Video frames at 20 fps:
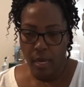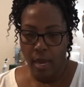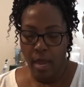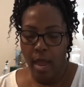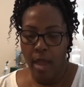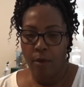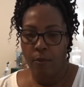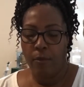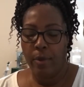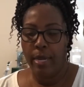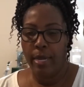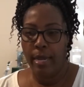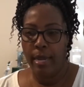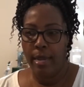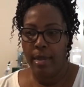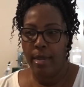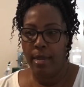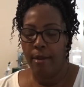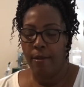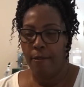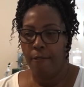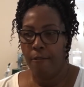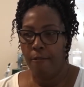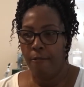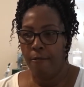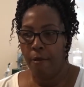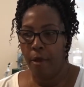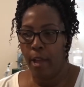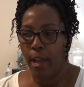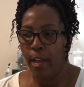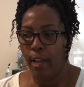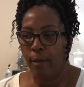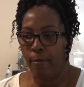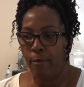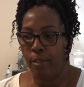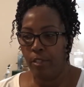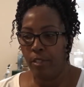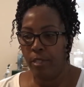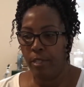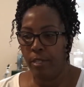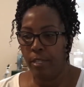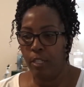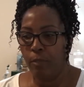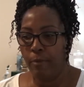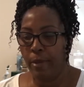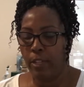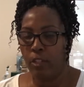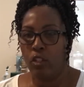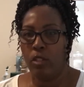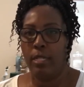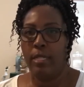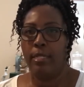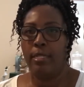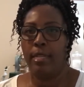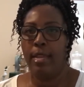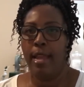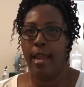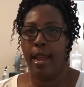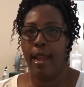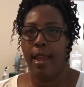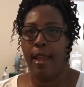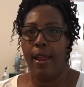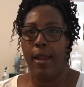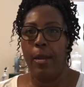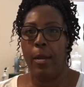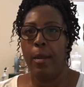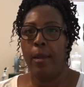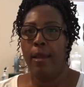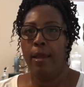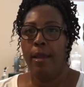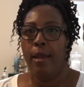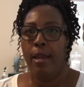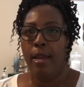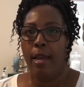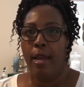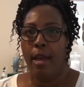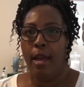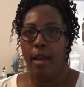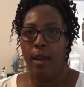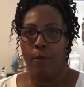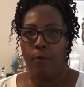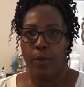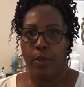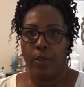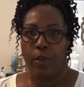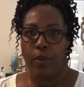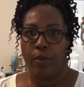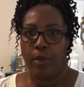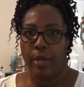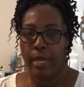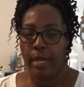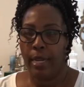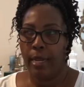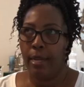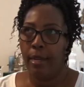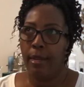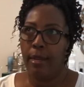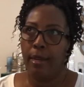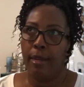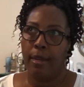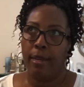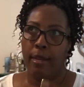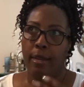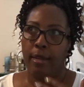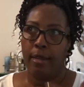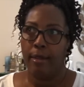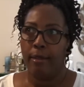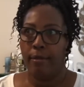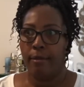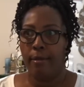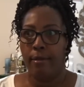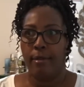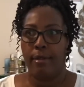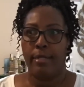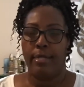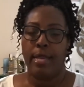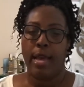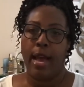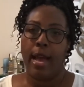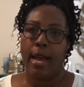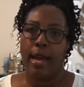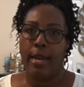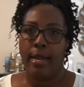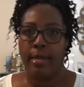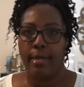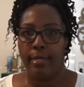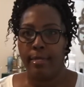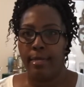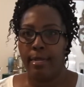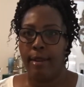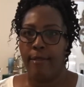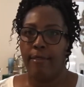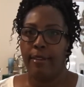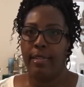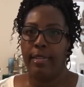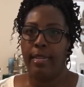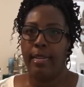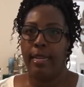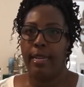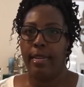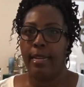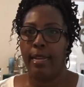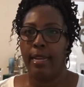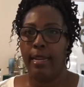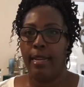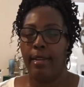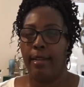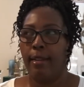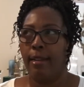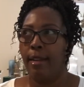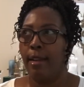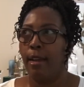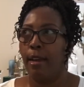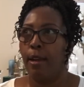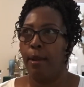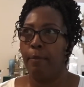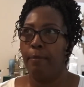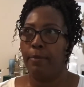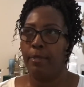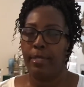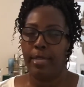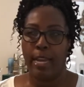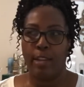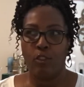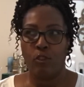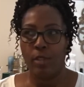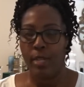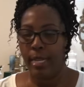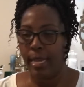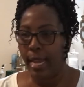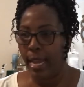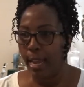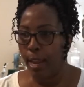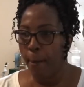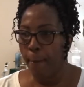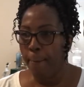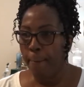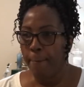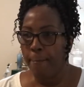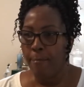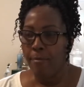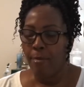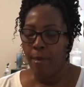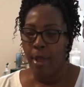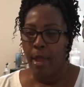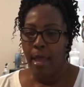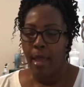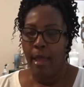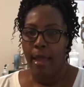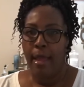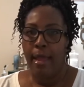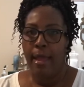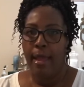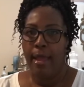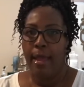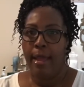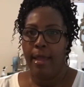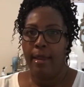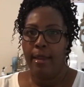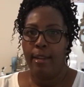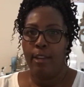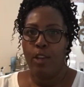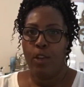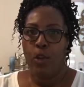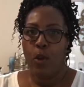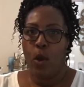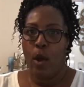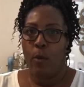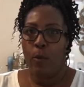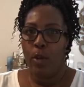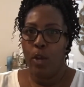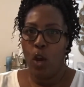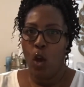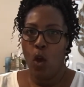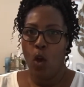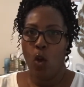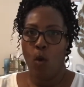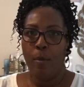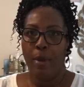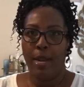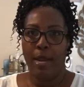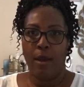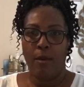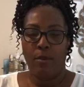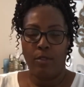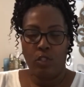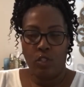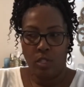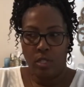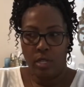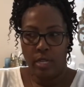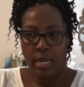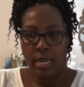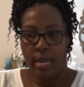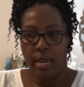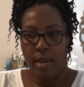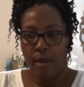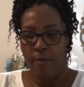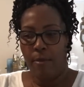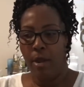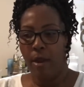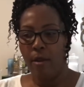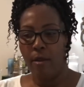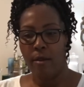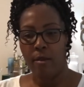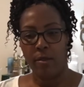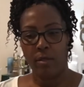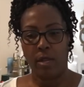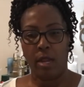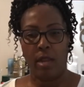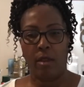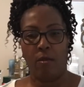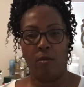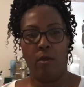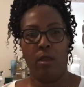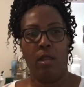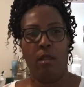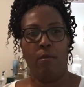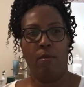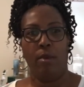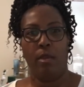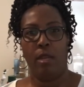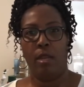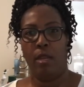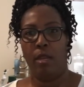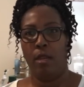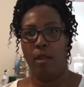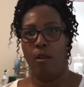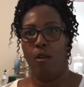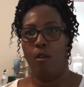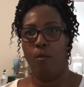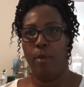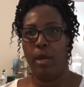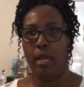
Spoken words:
I went in to see the specialist, and we agreed on the size and everything, and scheduled the date. And you know, I went home and I was just looking in the mirror and I was like, wait a minute, oh my